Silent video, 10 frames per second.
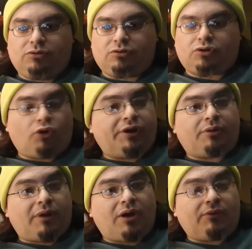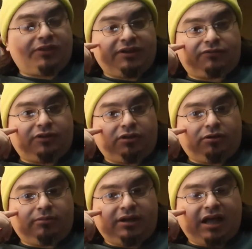going around with it for a little
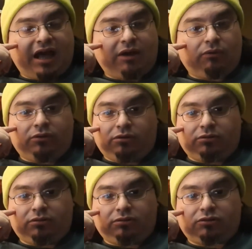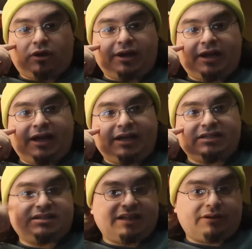bit, I will go on ahead and
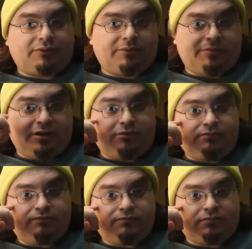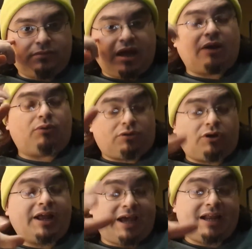send out a review. I will go on
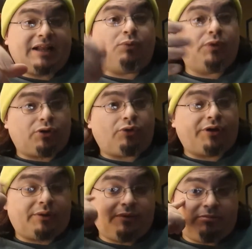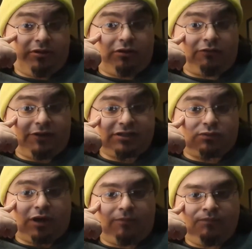ahead and record a review of it as
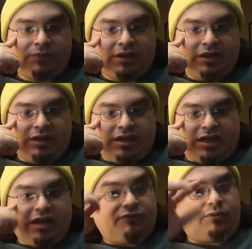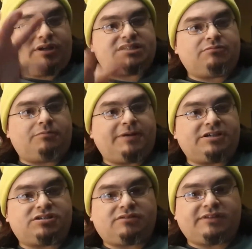well. If you want to see more
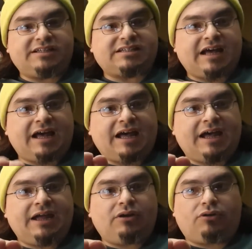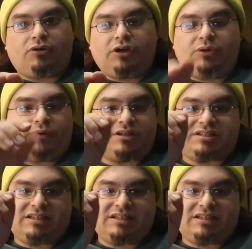pictures of this guy, or you want to see